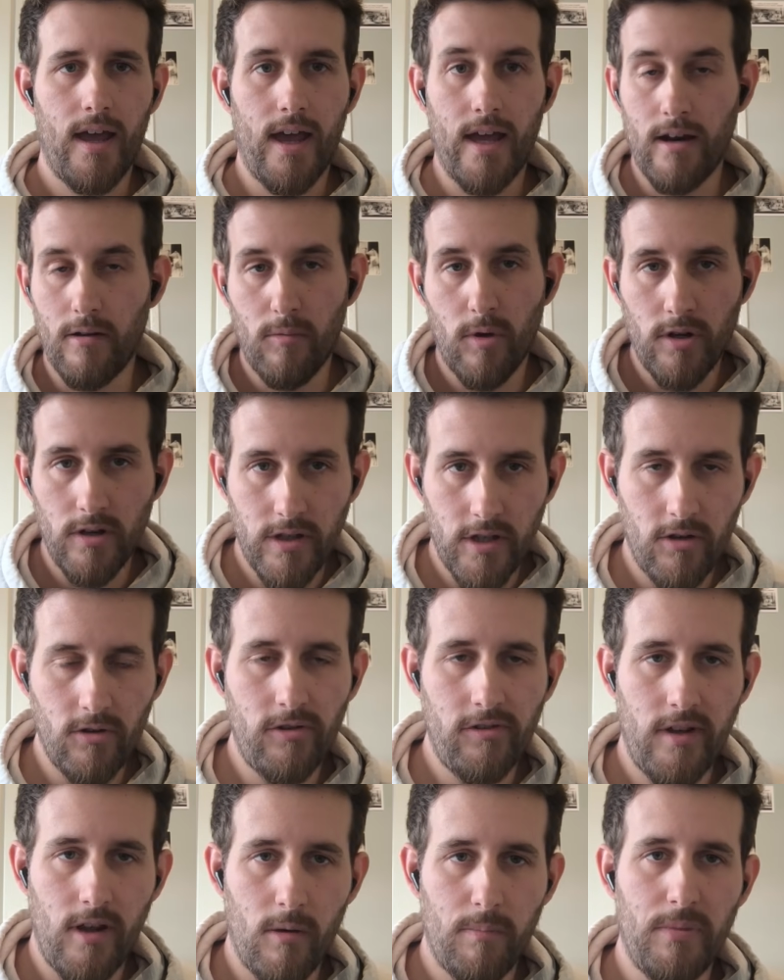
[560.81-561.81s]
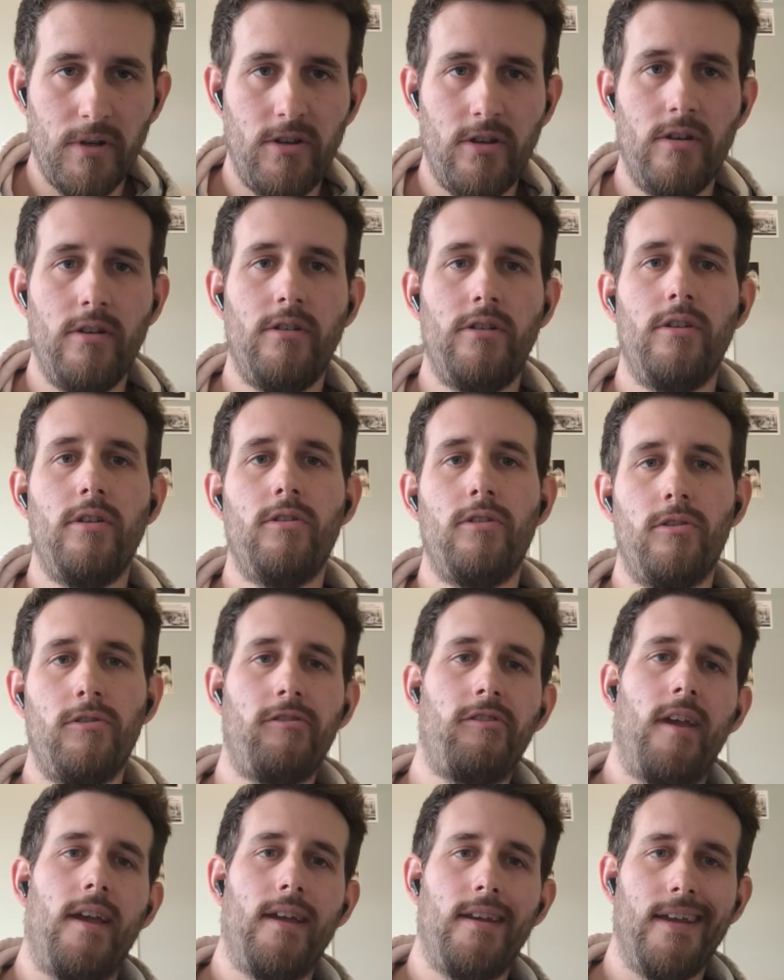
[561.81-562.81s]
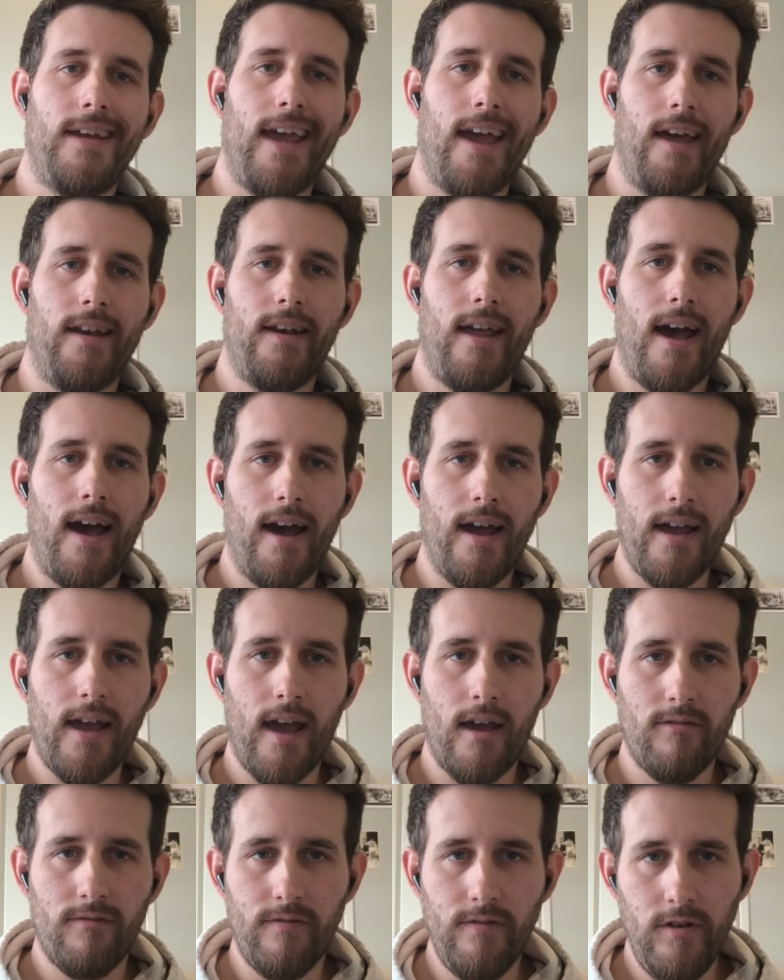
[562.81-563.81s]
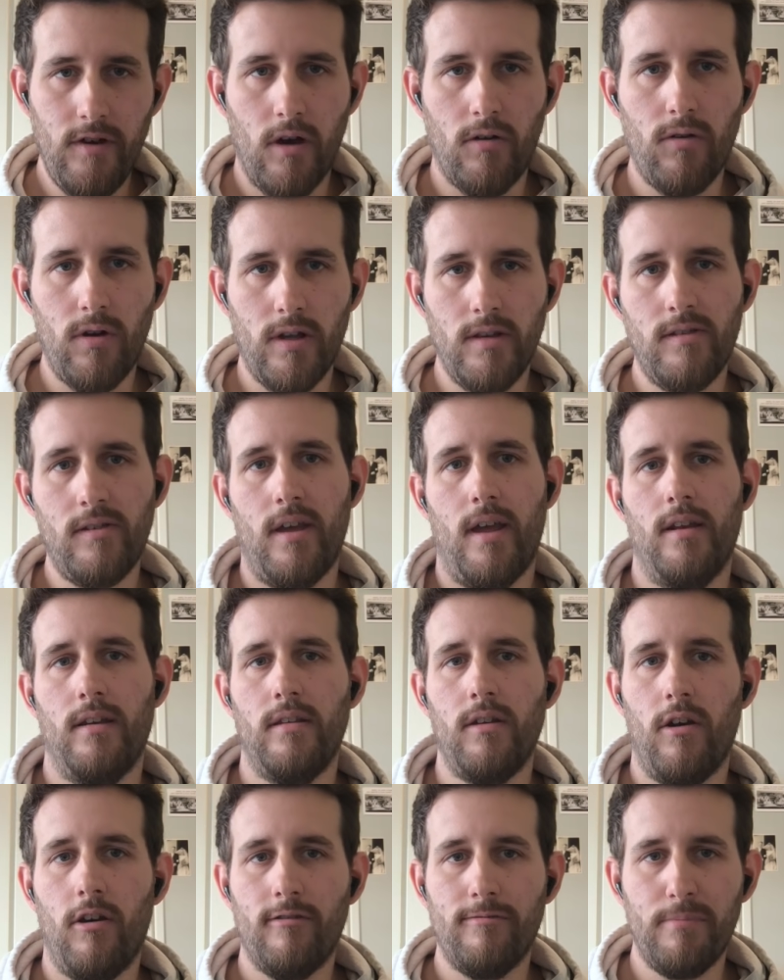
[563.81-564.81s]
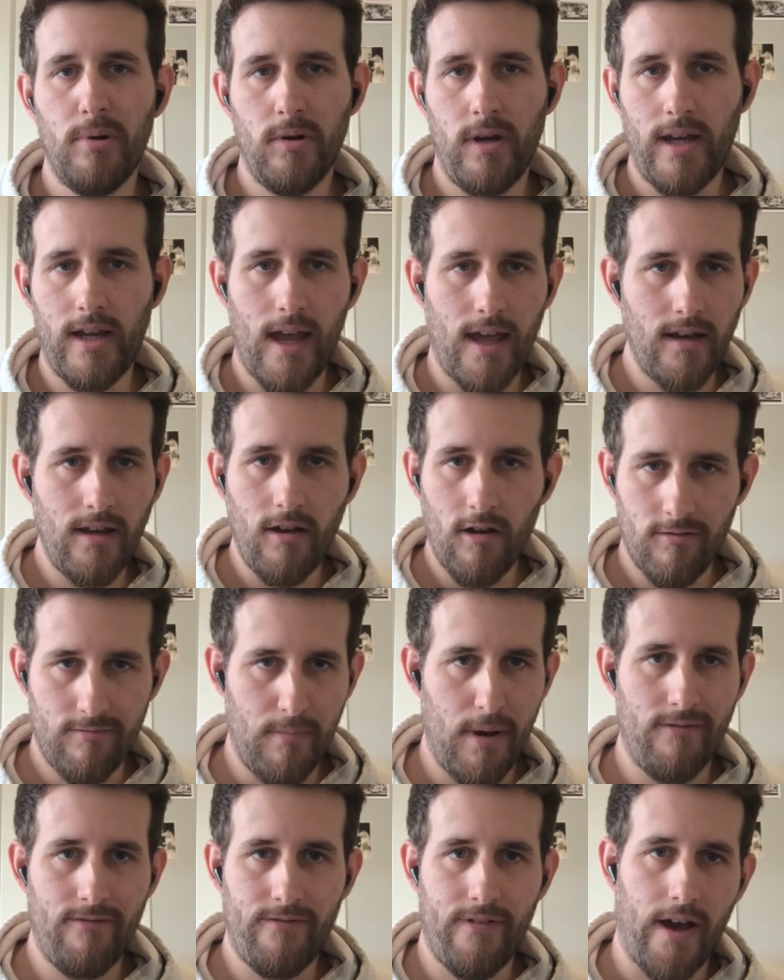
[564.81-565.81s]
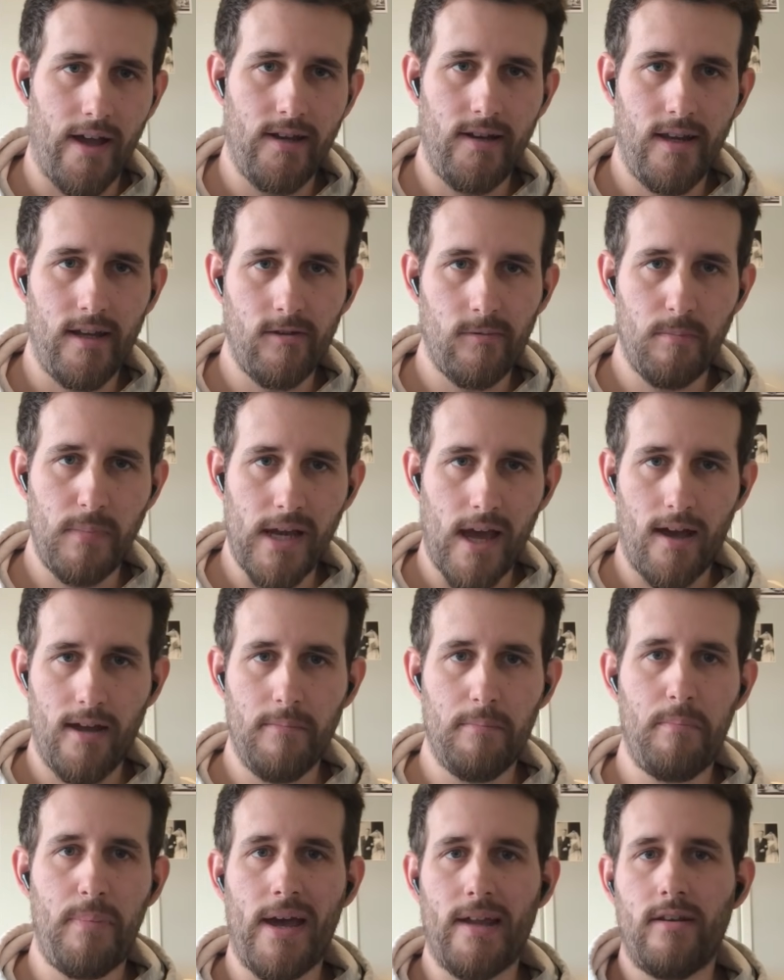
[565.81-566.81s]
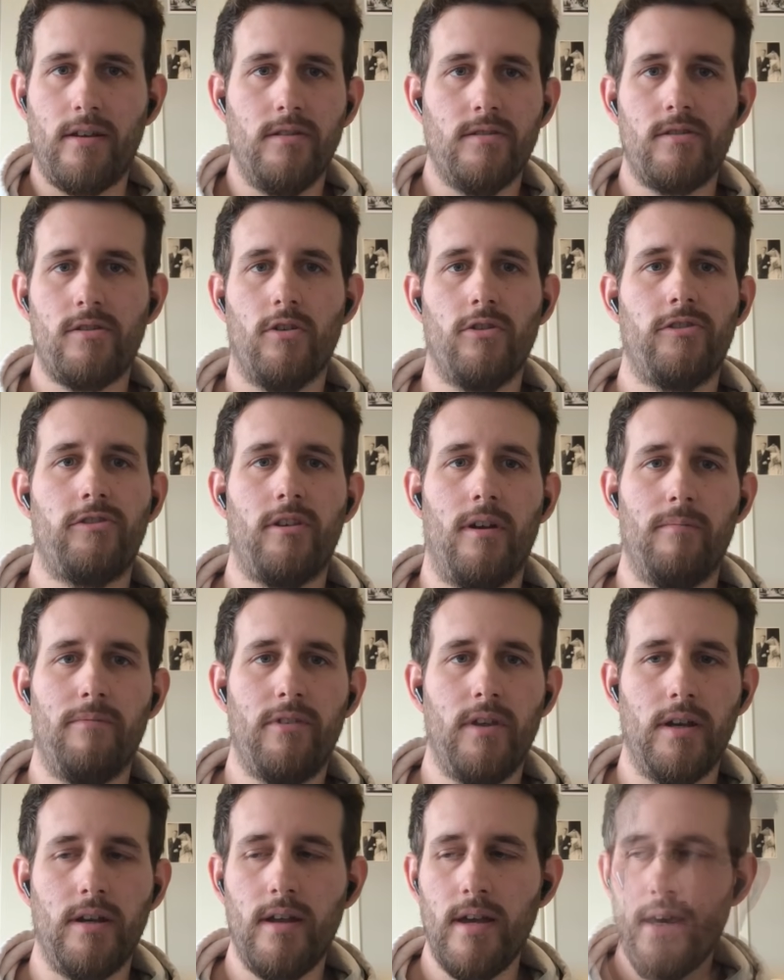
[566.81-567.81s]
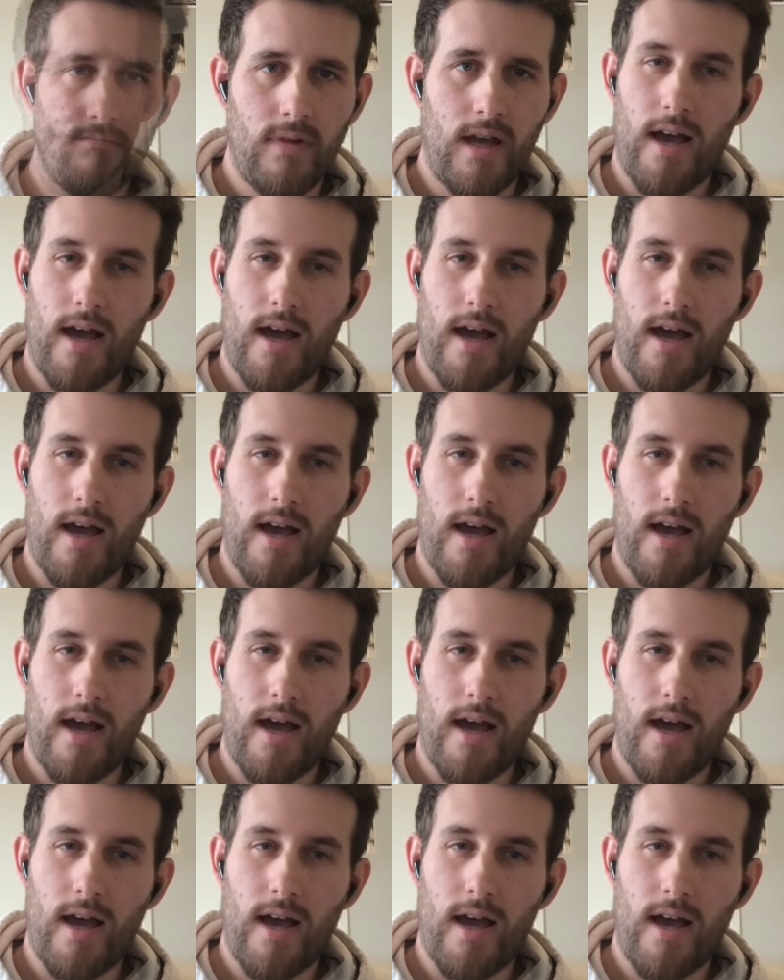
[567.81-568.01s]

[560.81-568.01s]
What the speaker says: And I want to use the opportunity to say it again. I have no intent of putting any of my findings behind patents or something.